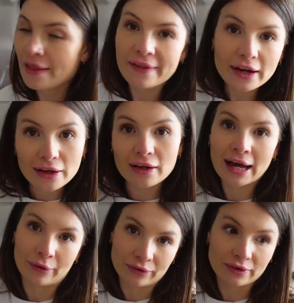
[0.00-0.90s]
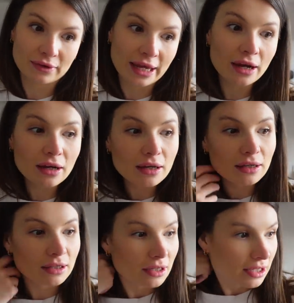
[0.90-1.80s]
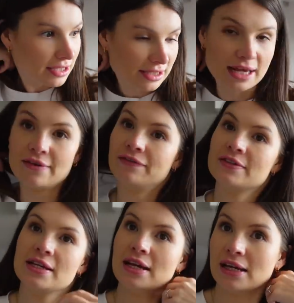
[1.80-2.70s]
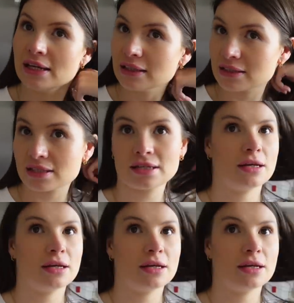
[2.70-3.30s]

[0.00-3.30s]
They are health. They are. It's something safe to do with to eat.